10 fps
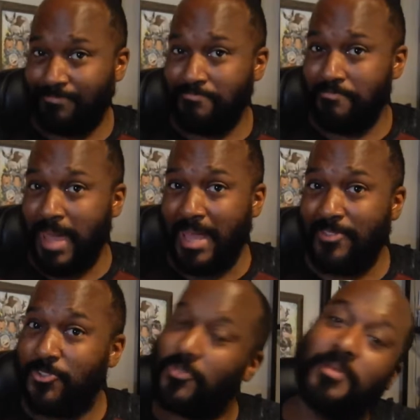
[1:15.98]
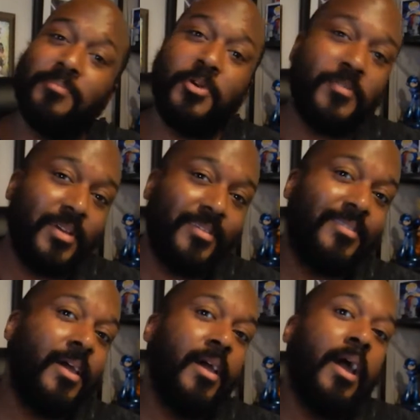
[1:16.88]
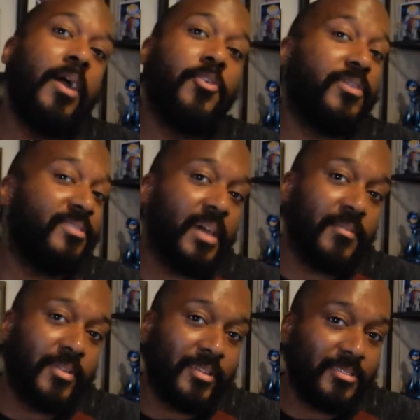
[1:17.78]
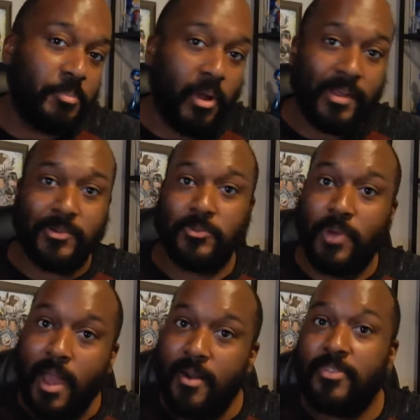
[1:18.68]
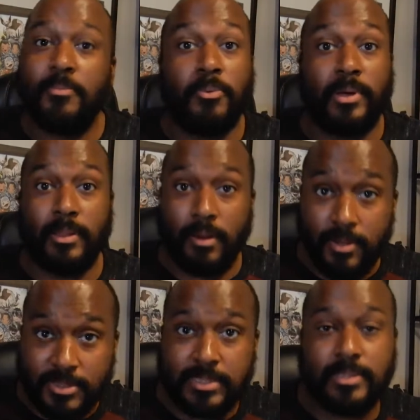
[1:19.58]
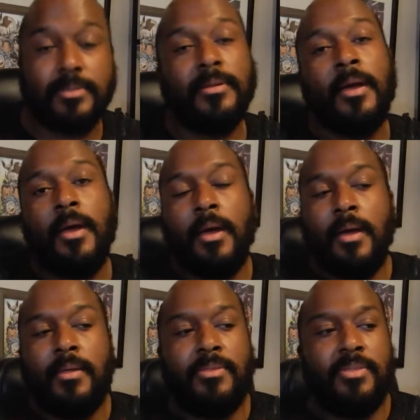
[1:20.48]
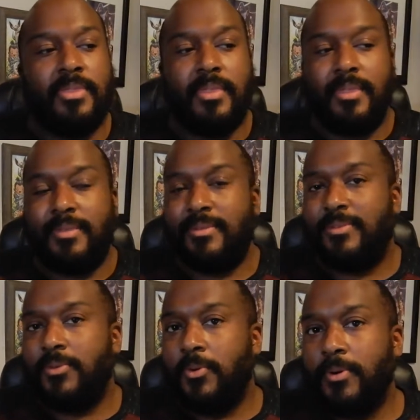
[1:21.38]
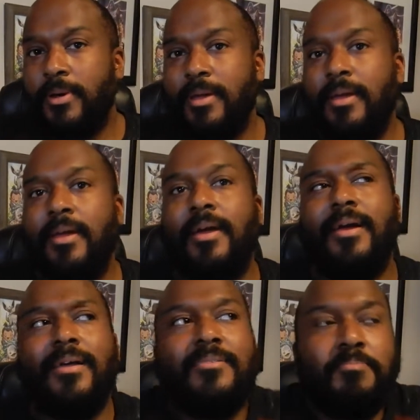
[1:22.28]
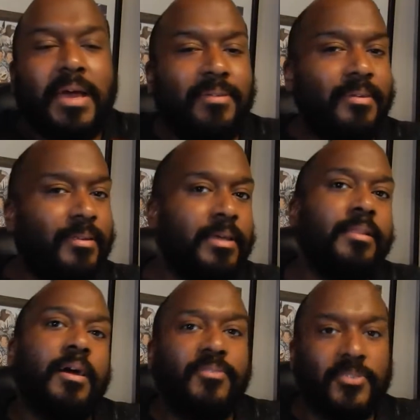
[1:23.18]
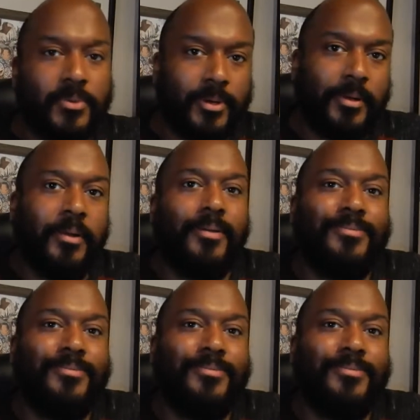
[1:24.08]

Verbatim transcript: mainstream movies. Chris Evans, Brandon Routh, Brie Larson. This story, it's basically a love story,